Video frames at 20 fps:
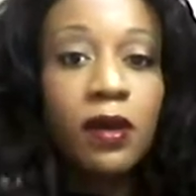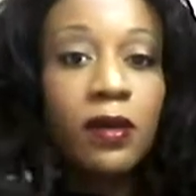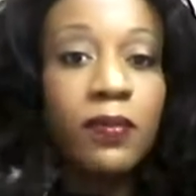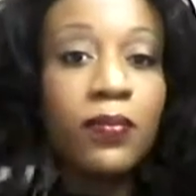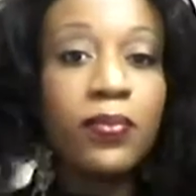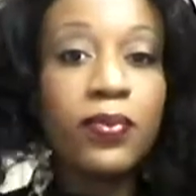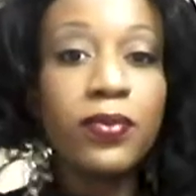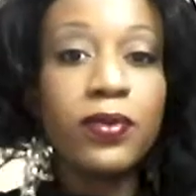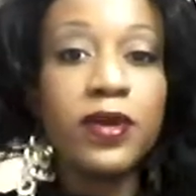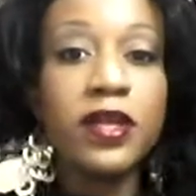
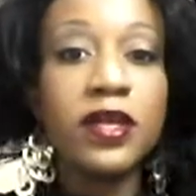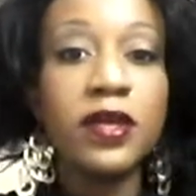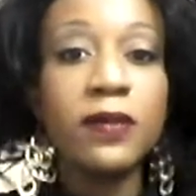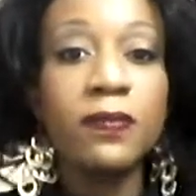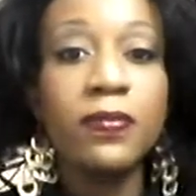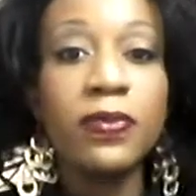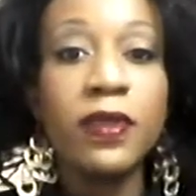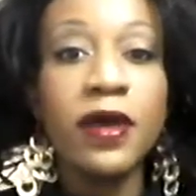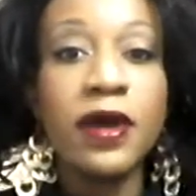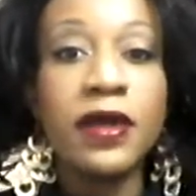pretty.
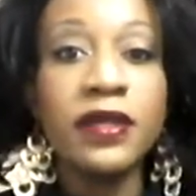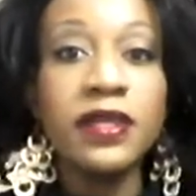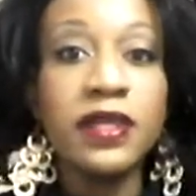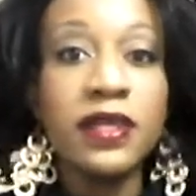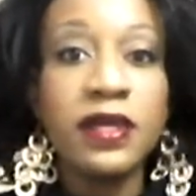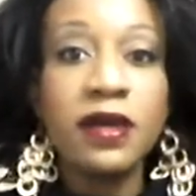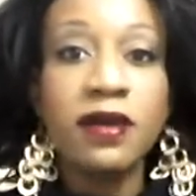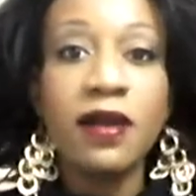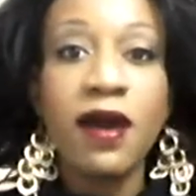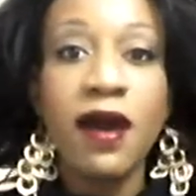
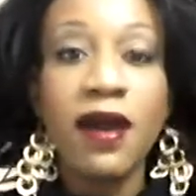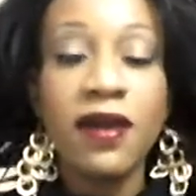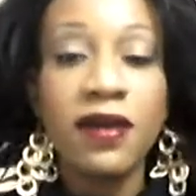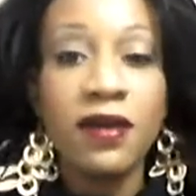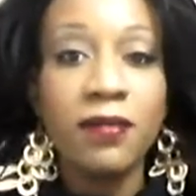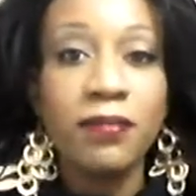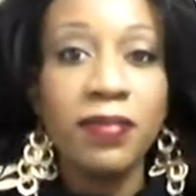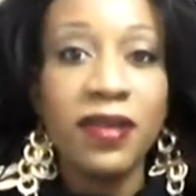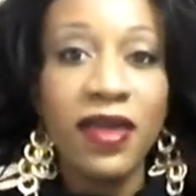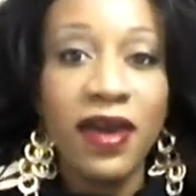Again, I
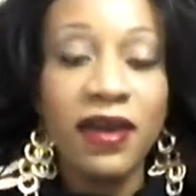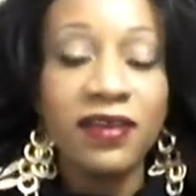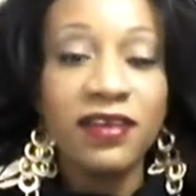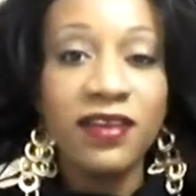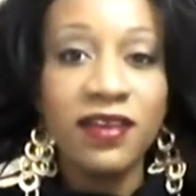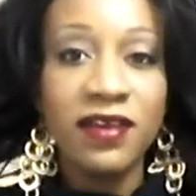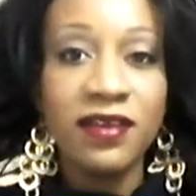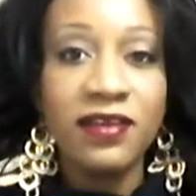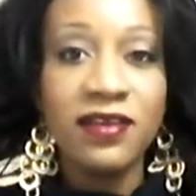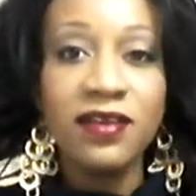am
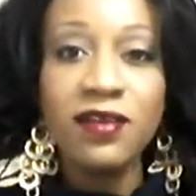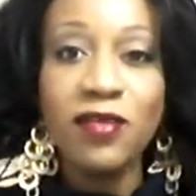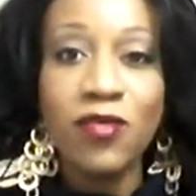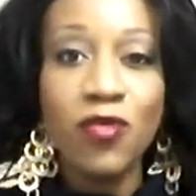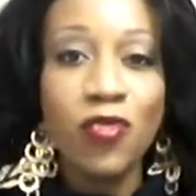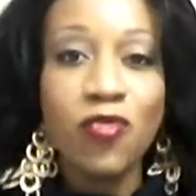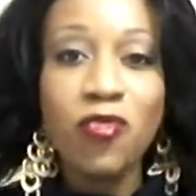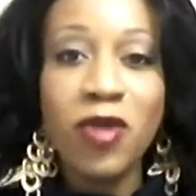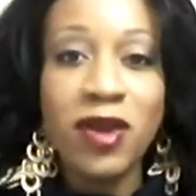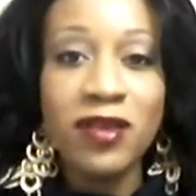Blakkandi,
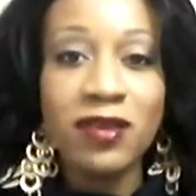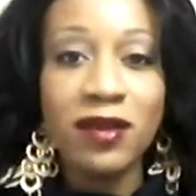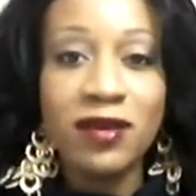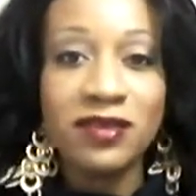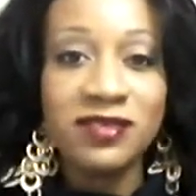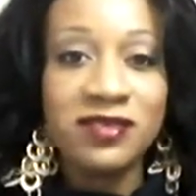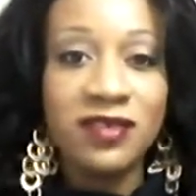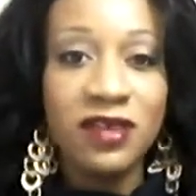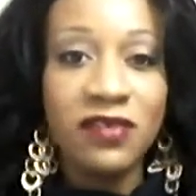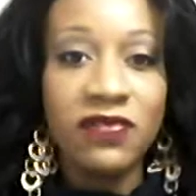weight
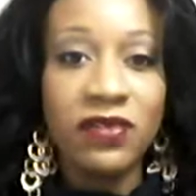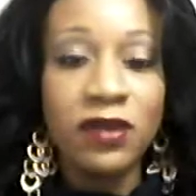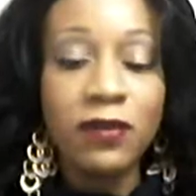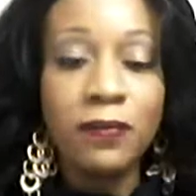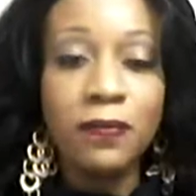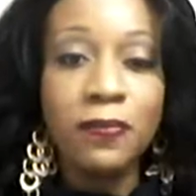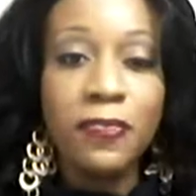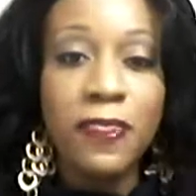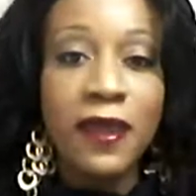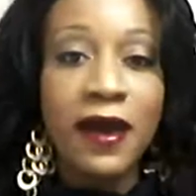loss
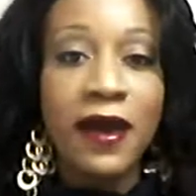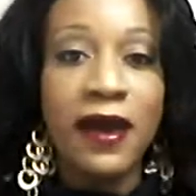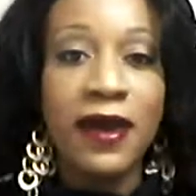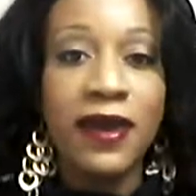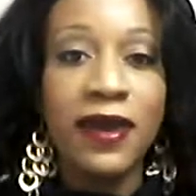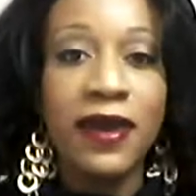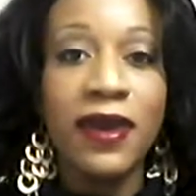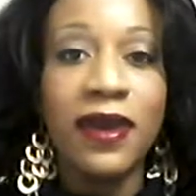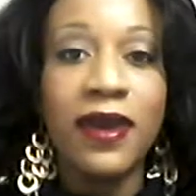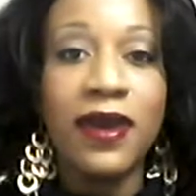diva. I
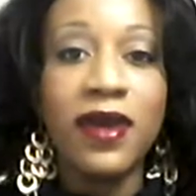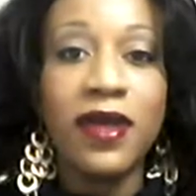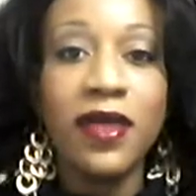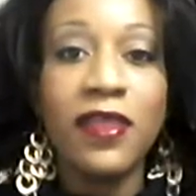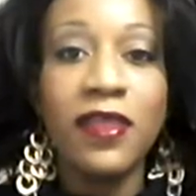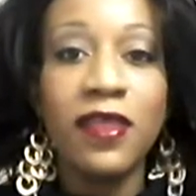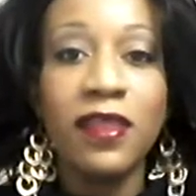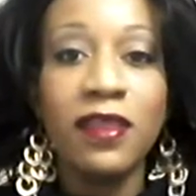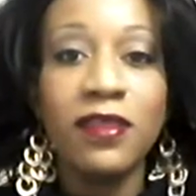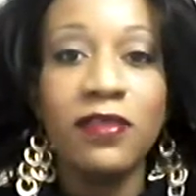
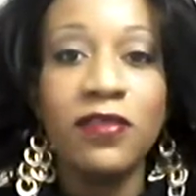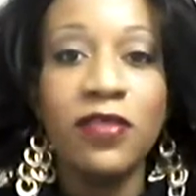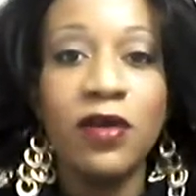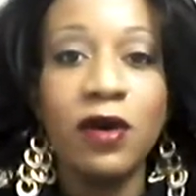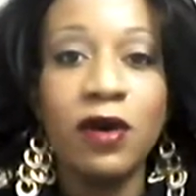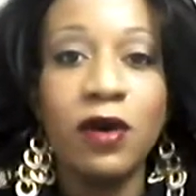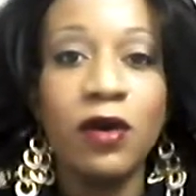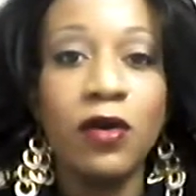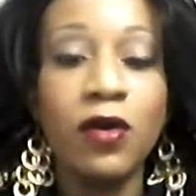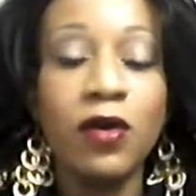had
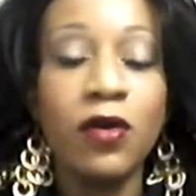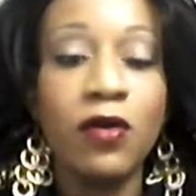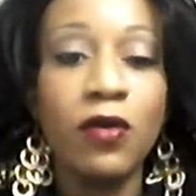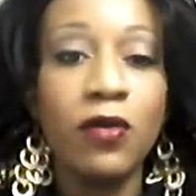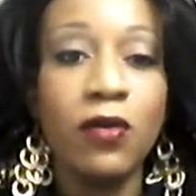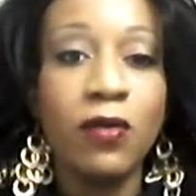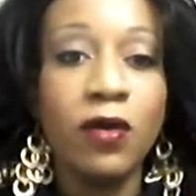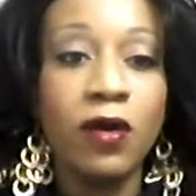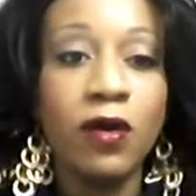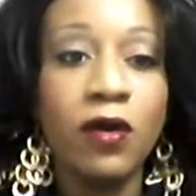
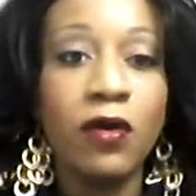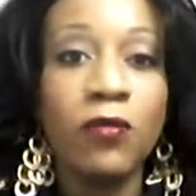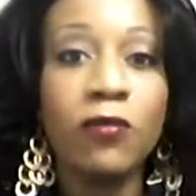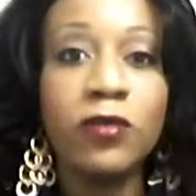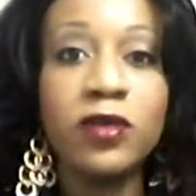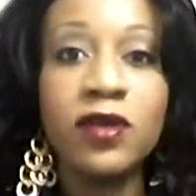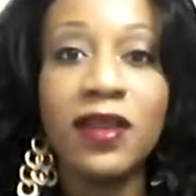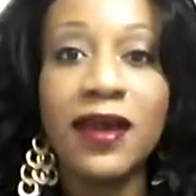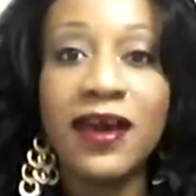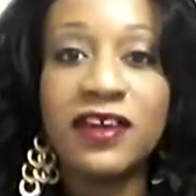the
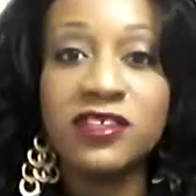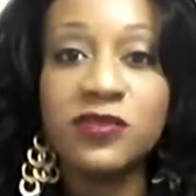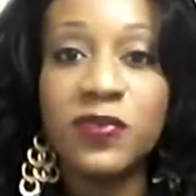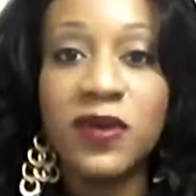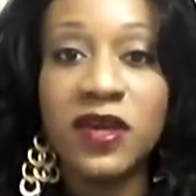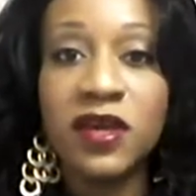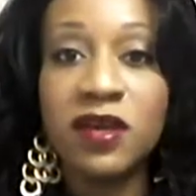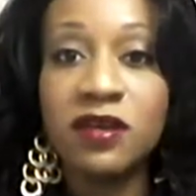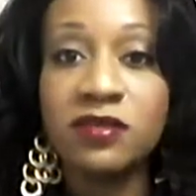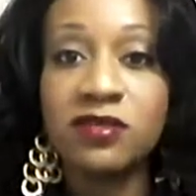uh,
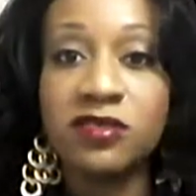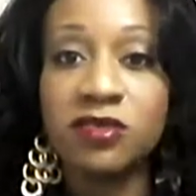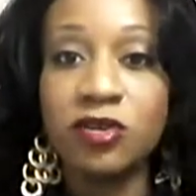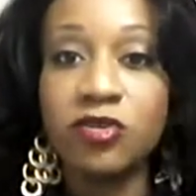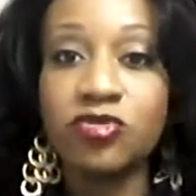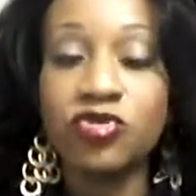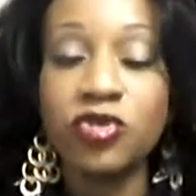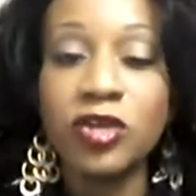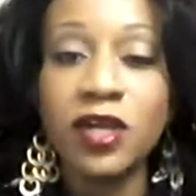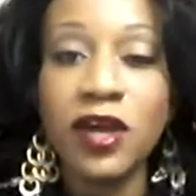Band
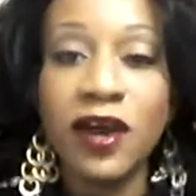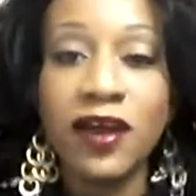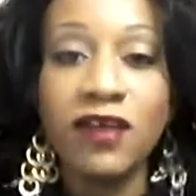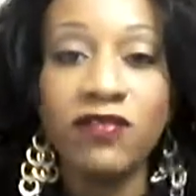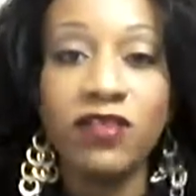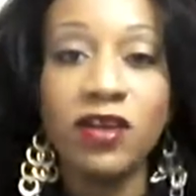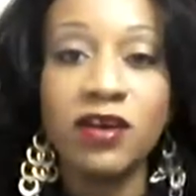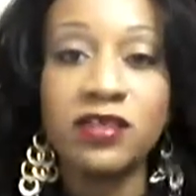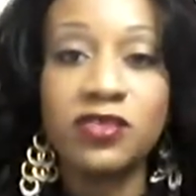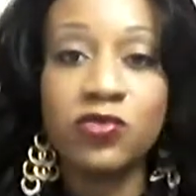surgery. I
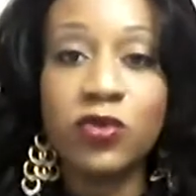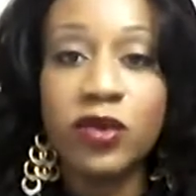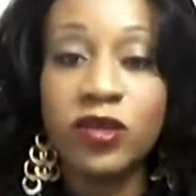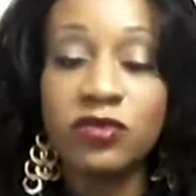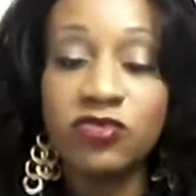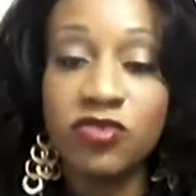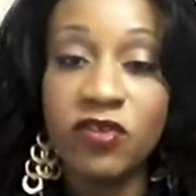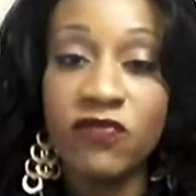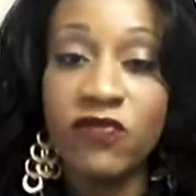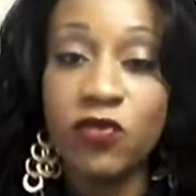have lost
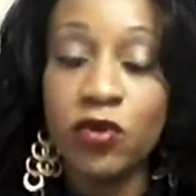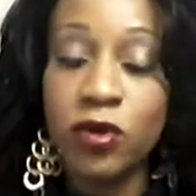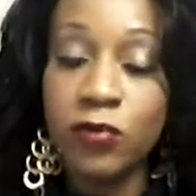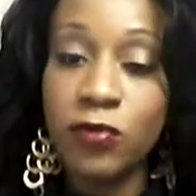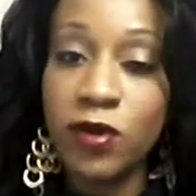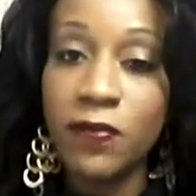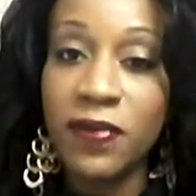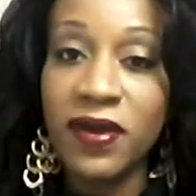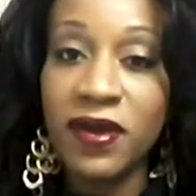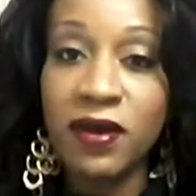
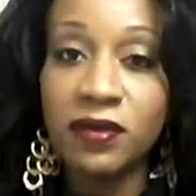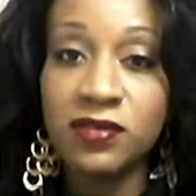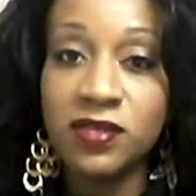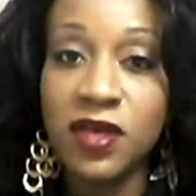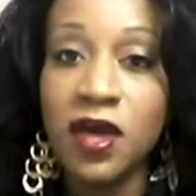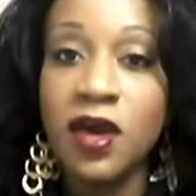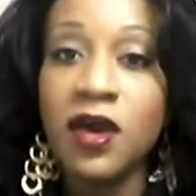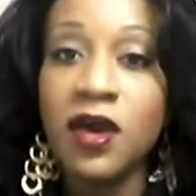141 pounds.